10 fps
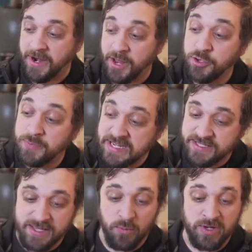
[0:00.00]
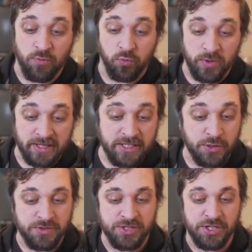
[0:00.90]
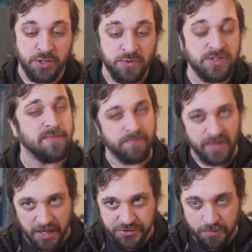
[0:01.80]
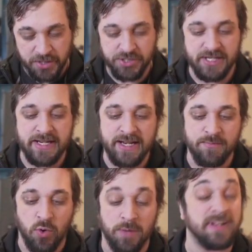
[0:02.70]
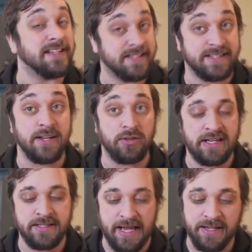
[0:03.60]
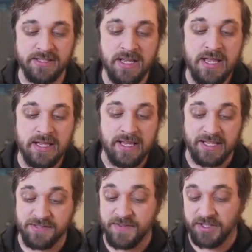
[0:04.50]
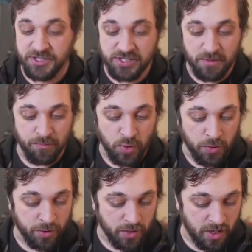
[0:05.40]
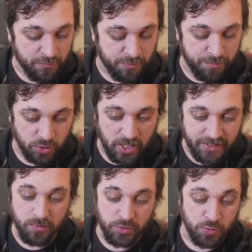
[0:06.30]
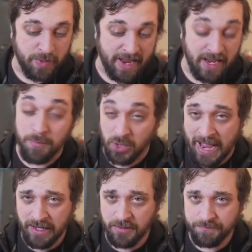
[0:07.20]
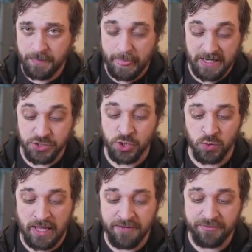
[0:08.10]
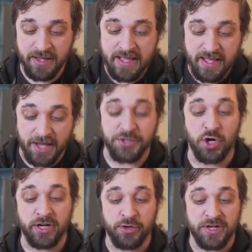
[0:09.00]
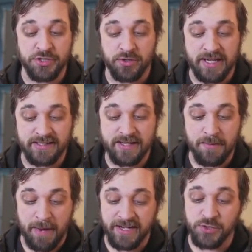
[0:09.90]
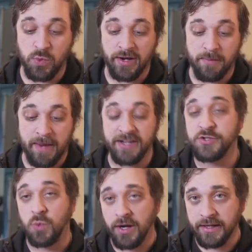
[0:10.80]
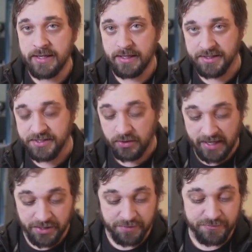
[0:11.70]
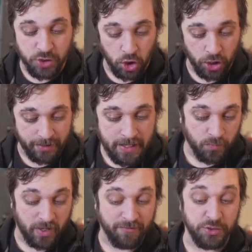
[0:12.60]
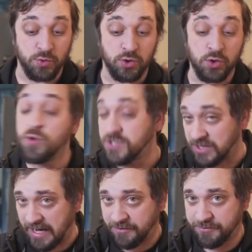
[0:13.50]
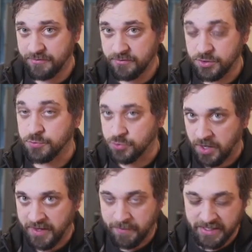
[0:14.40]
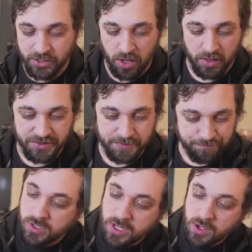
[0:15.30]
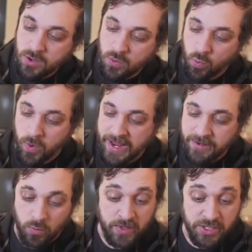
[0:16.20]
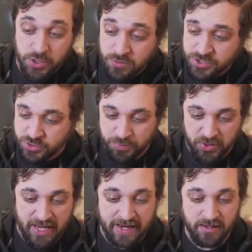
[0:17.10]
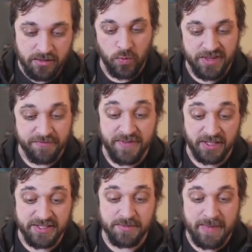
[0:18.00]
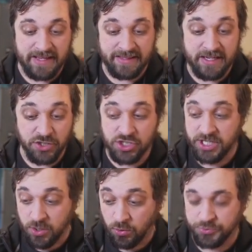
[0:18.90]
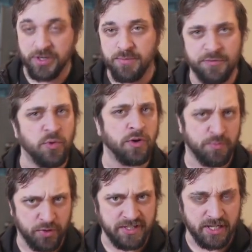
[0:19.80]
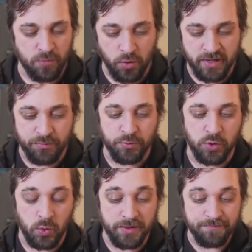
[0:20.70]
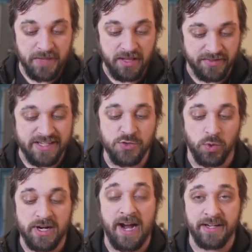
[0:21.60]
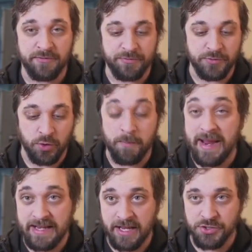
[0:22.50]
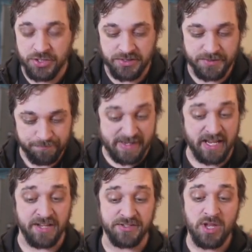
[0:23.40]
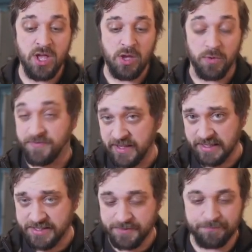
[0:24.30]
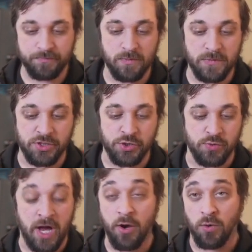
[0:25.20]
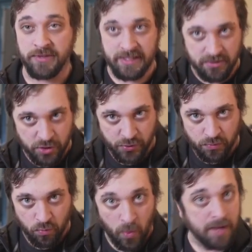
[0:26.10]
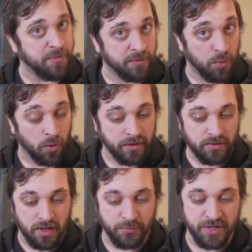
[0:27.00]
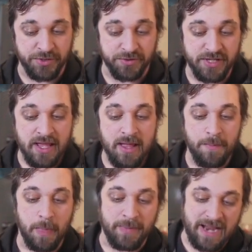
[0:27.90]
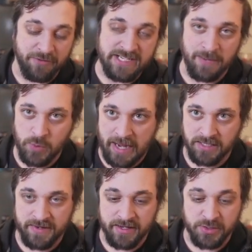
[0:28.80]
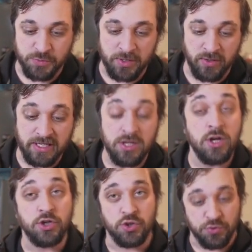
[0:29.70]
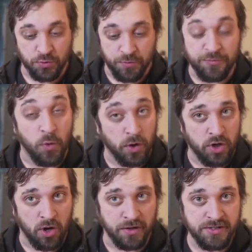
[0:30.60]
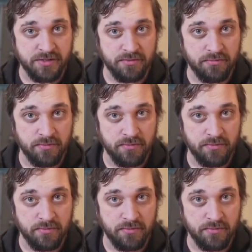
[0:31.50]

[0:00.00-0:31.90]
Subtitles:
Another piece that we really used to use, not so much seen anymore, but is still in decks, is Vilis, Broker of Blood. You pay a black and 2 life, and a target creature gets -1/-1 until end of turn. Whenever you lose life, you draw that many cards. When we used to play with Vilis mainly in Sheoldred before the printing of Hoarding Broodlord, these were kind of your main engines, because with Vilis, you not only could wipe the board of creatures, but every time you activated his ability, you drew 4 cards